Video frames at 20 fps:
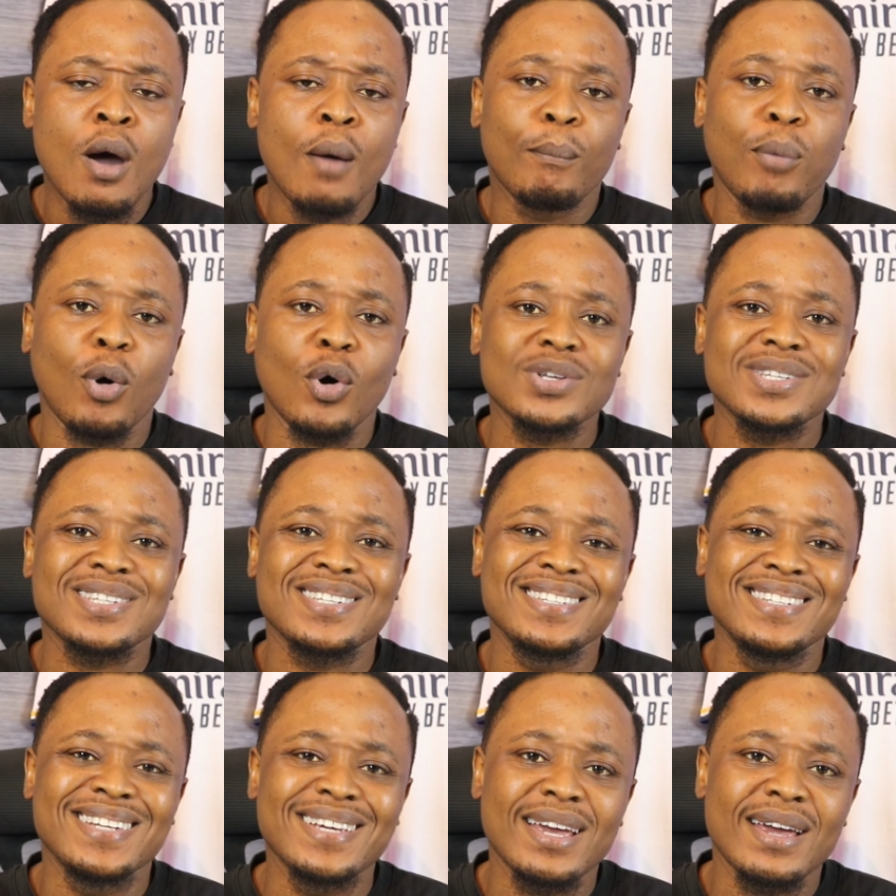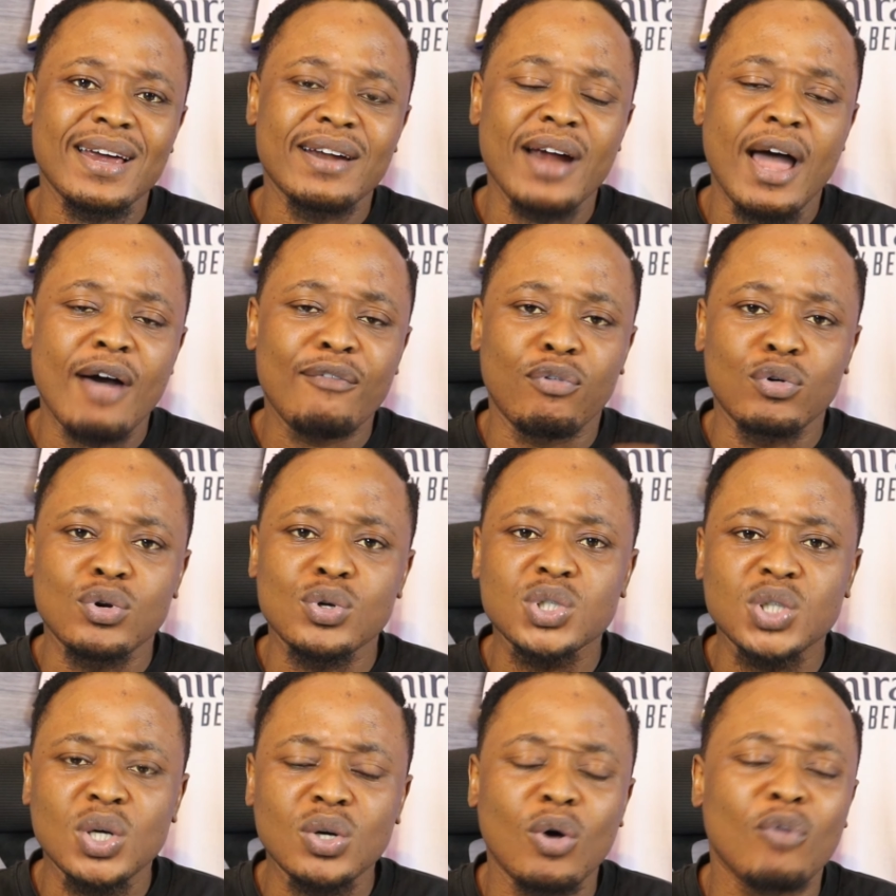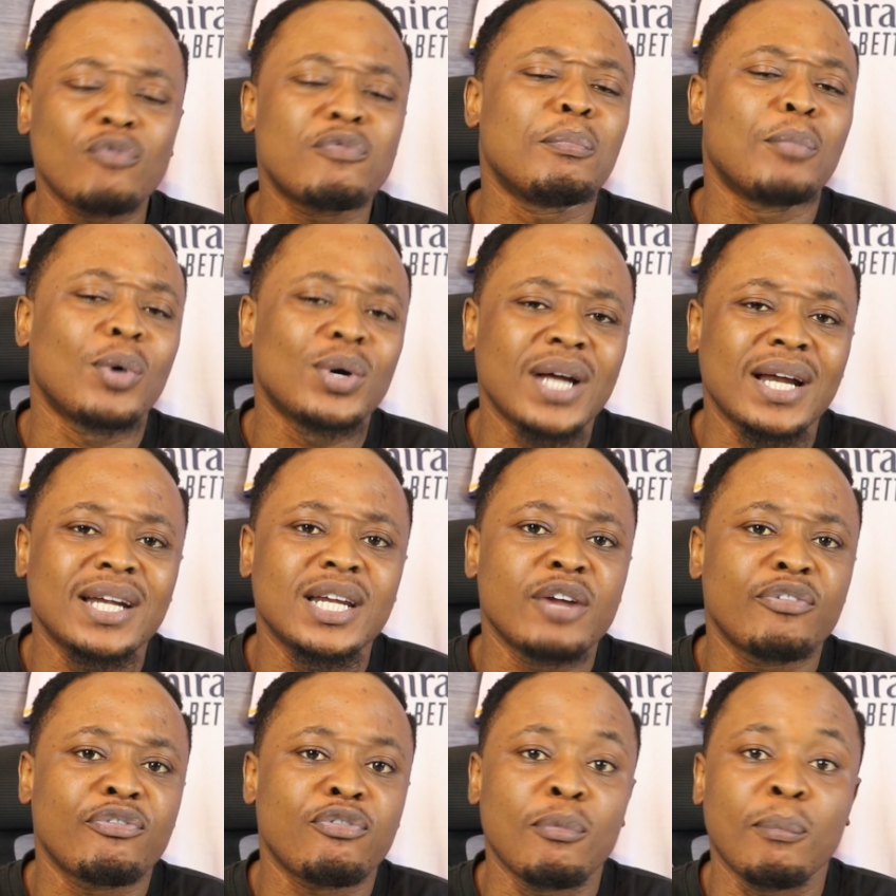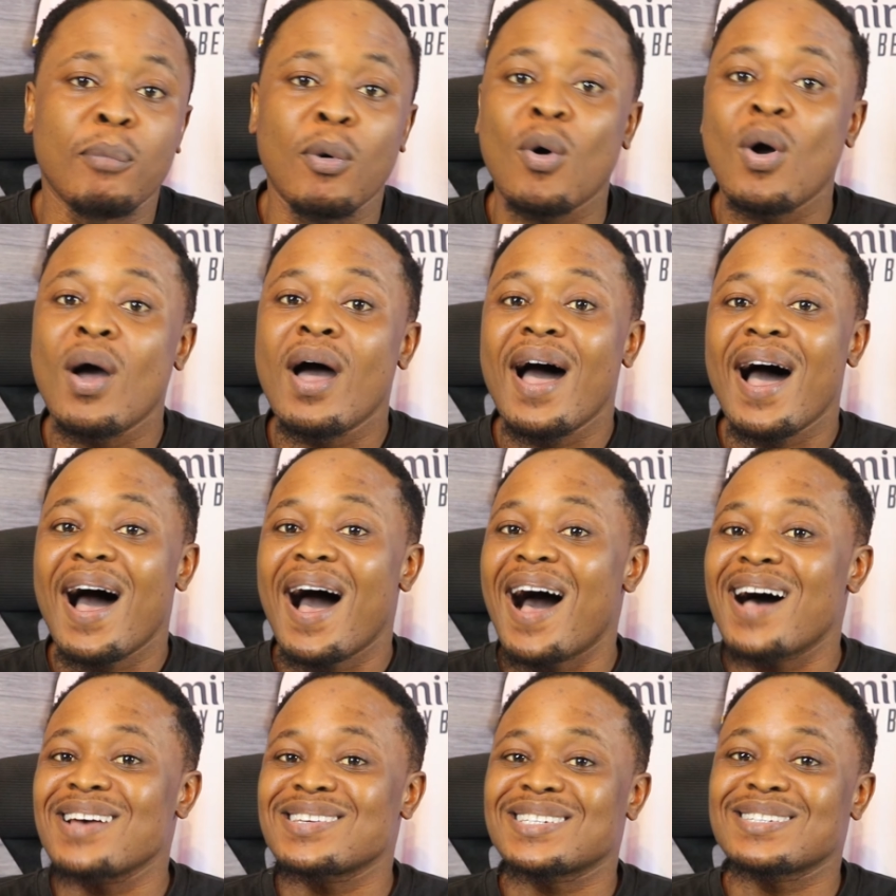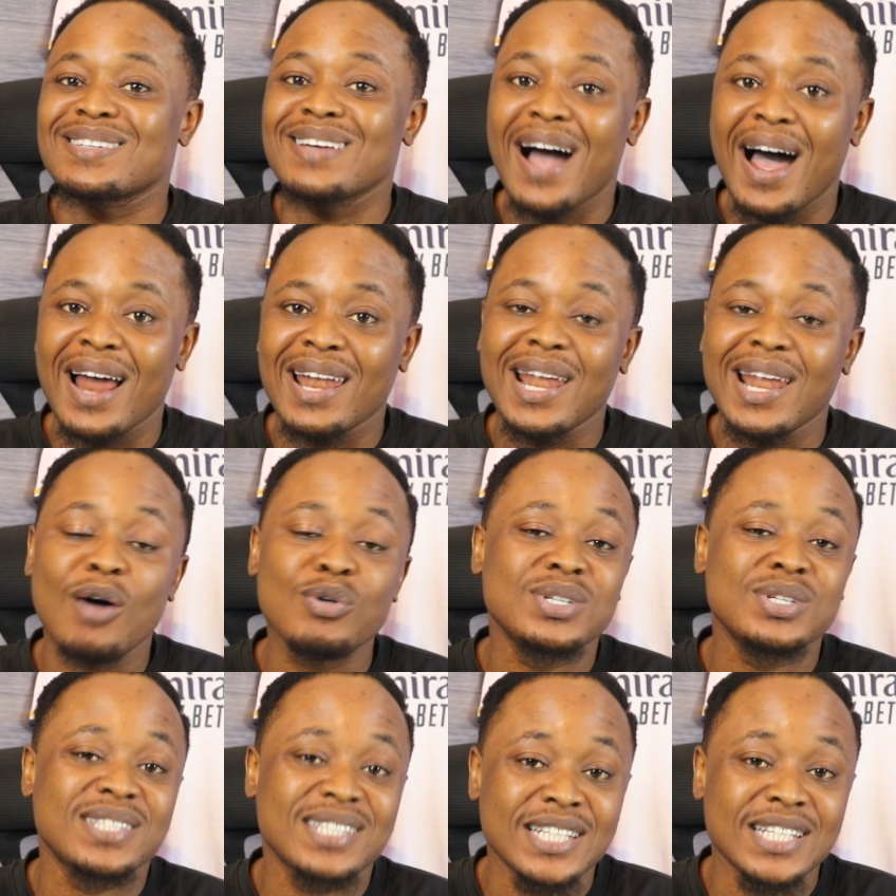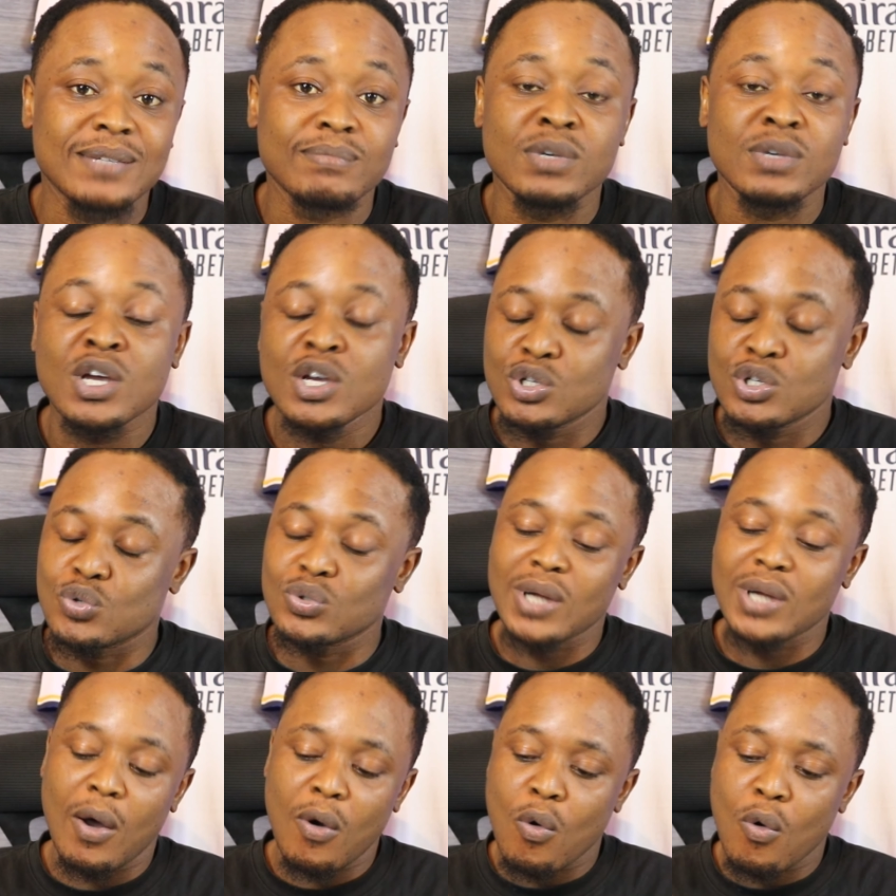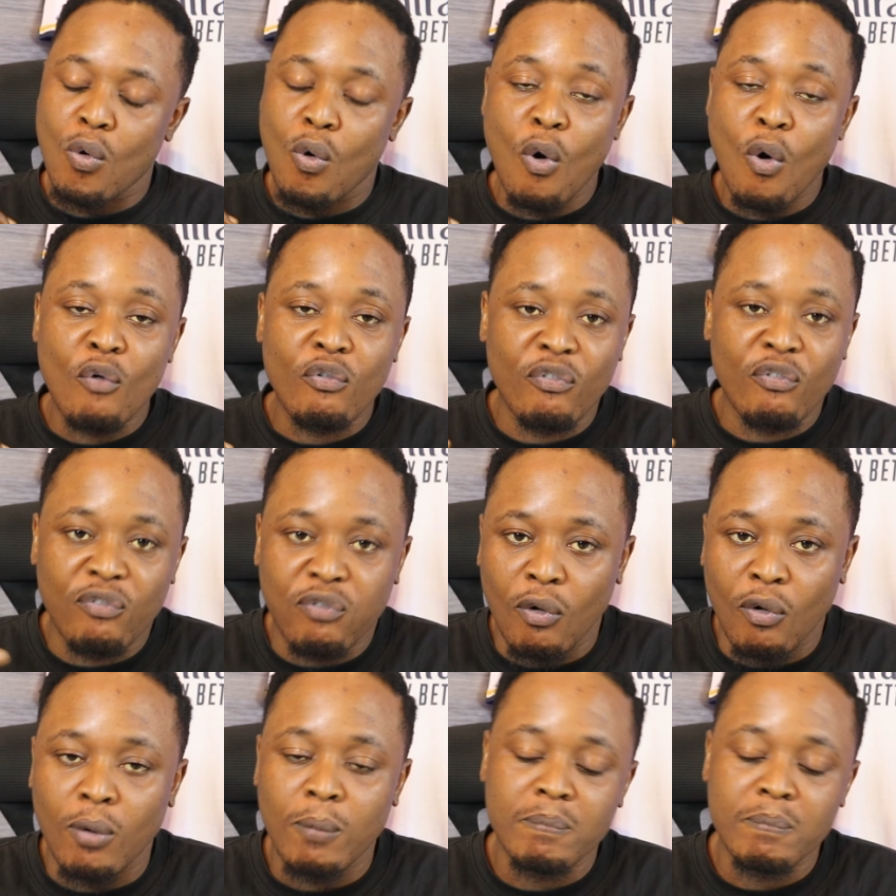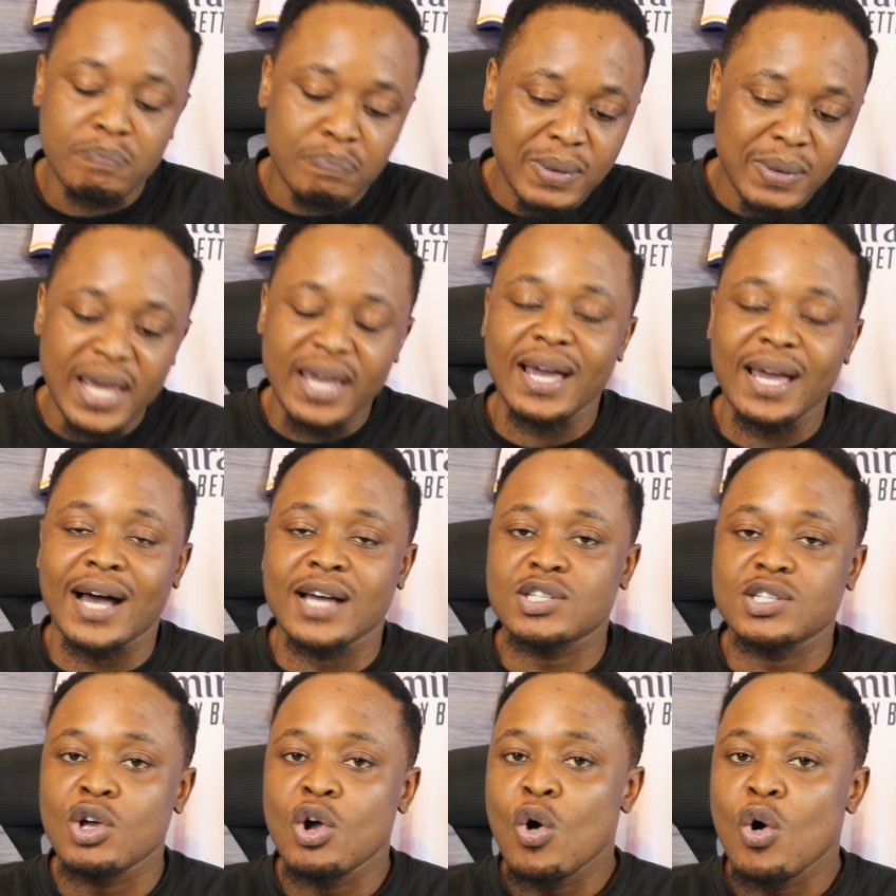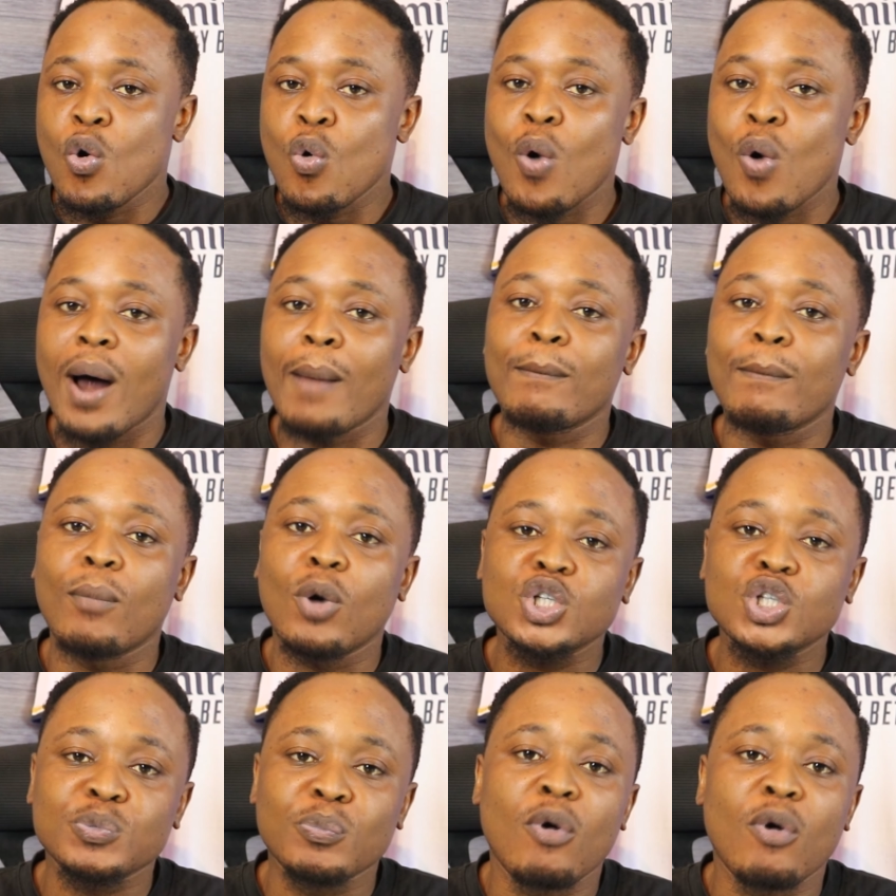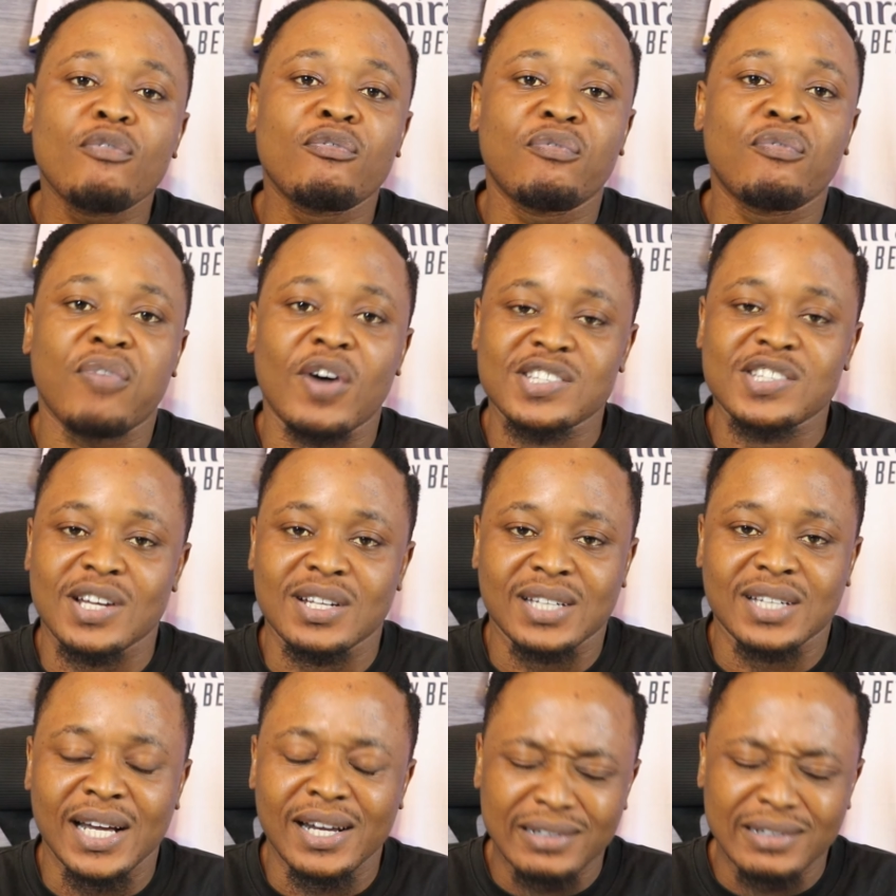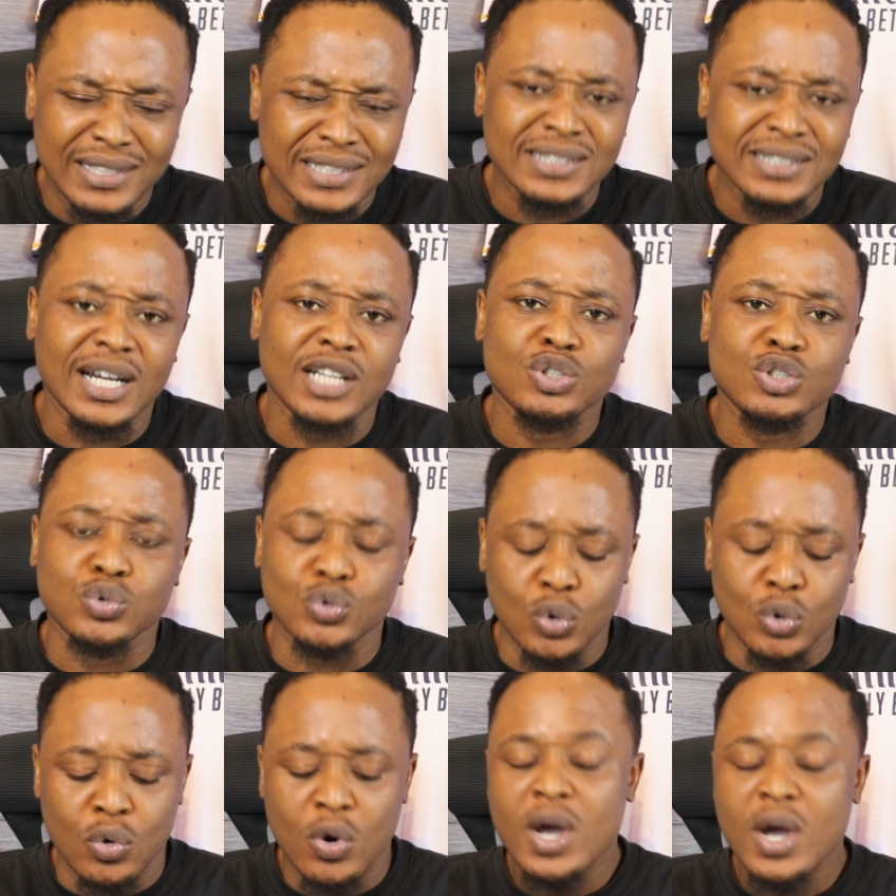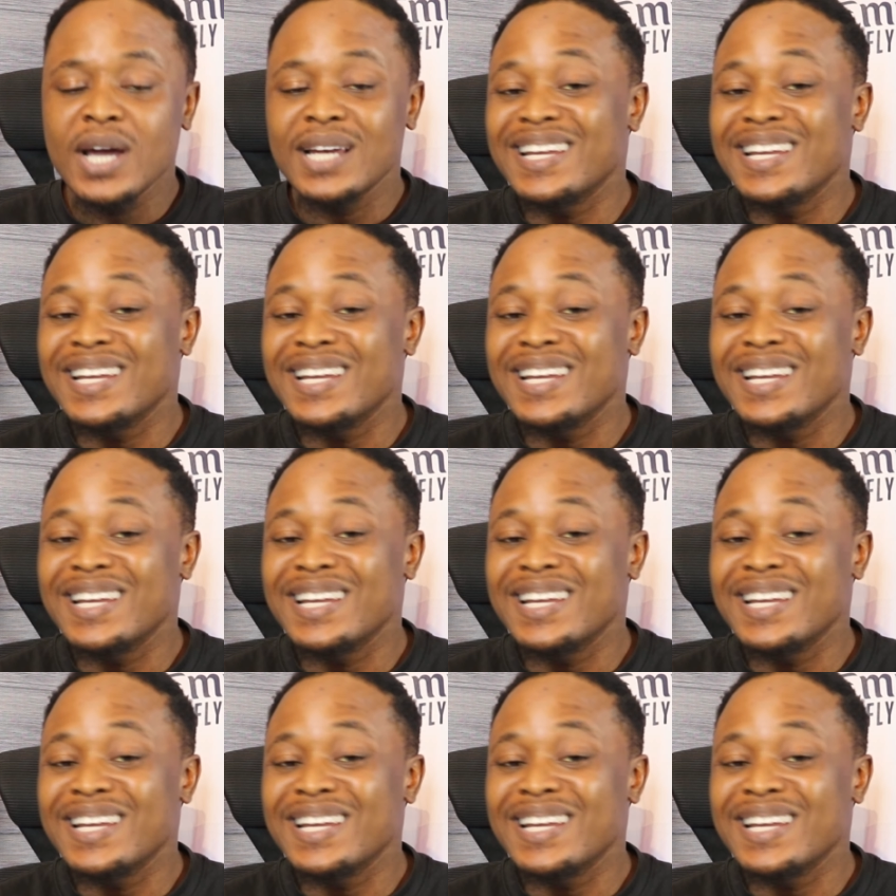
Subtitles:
But the evolution of modern day football has allowed teams to now go for players who are much more versatile in that role.